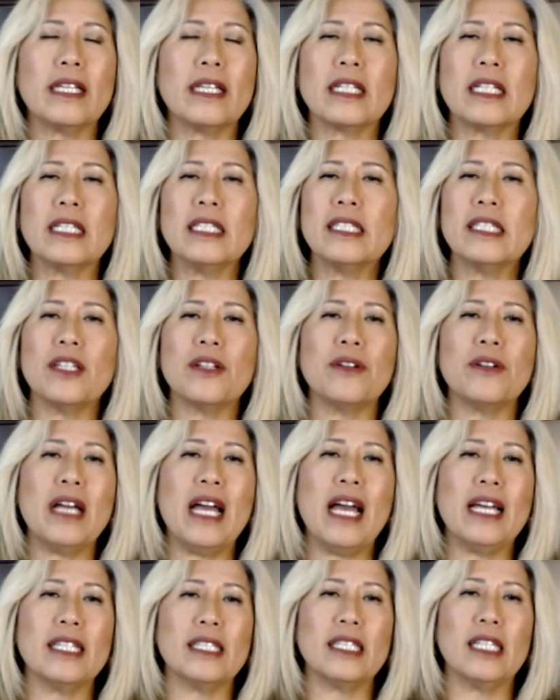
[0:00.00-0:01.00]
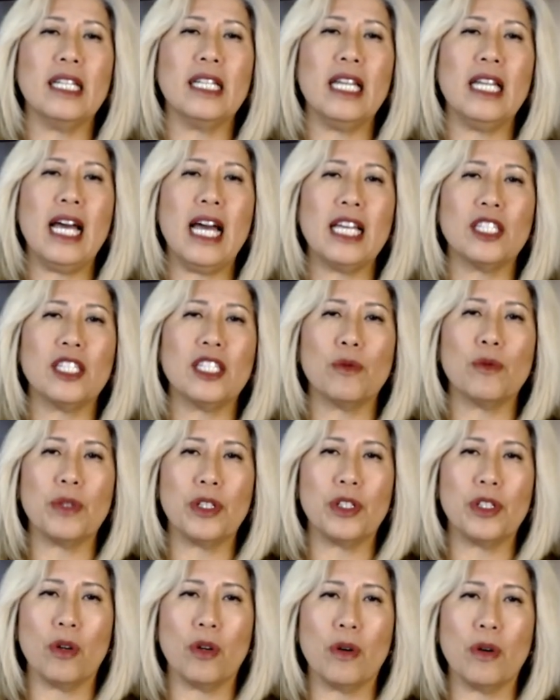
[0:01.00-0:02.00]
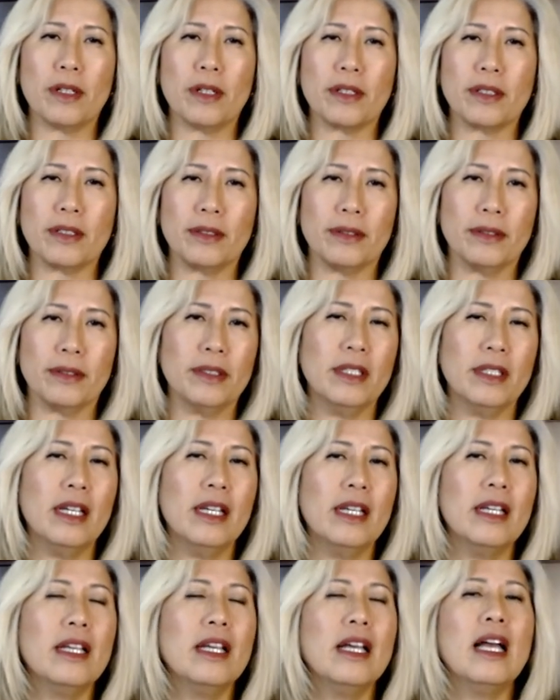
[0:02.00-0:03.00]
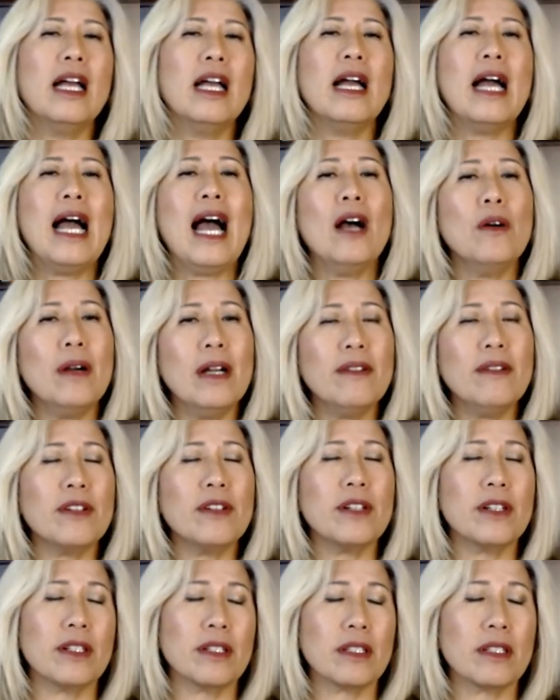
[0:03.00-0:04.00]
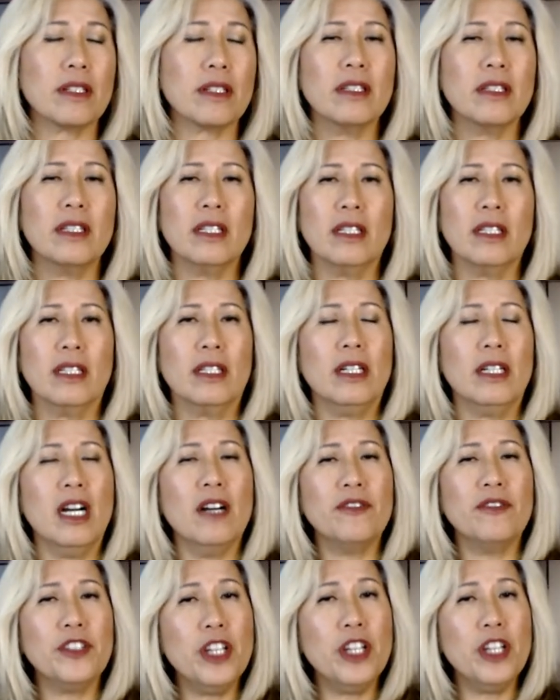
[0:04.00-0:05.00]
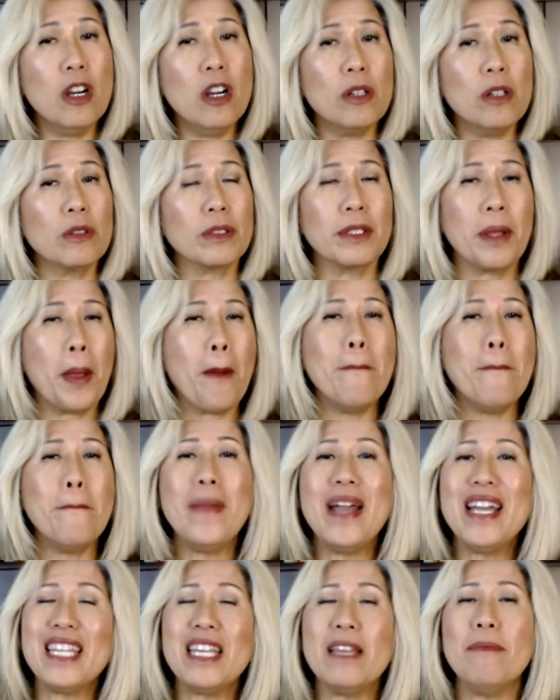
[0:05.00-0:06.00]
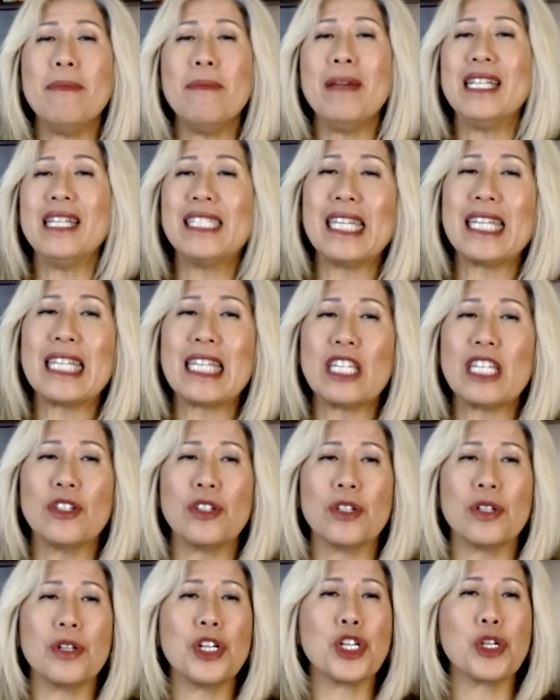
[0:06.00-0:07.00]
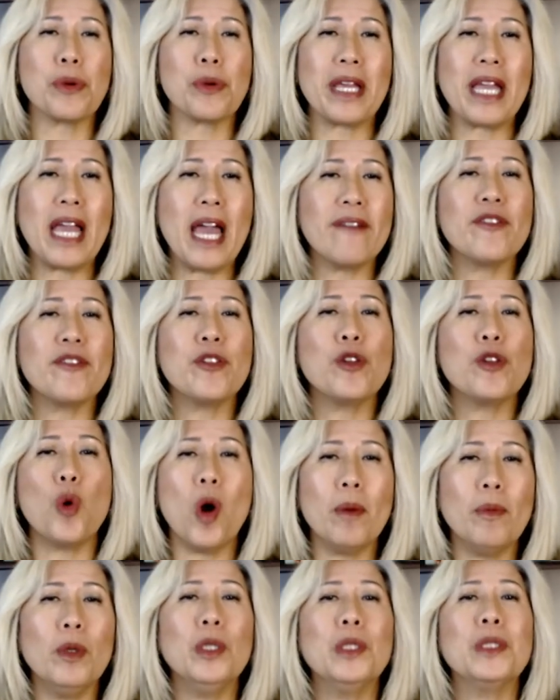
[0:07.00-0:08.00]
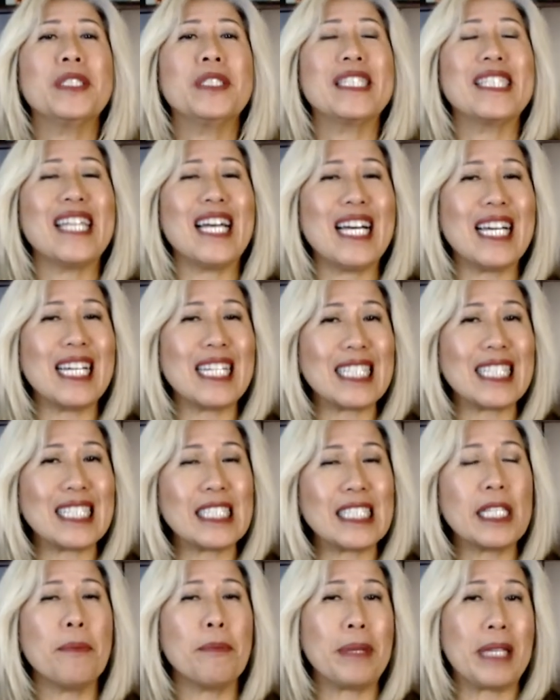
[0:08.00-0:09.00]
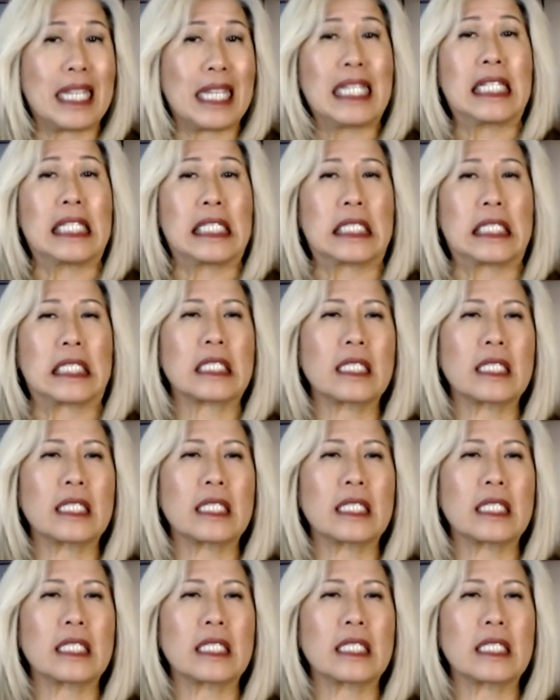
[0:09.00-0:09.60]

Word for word: considered as the last resort. However, of note, many men seeking surgery have normal sized penises.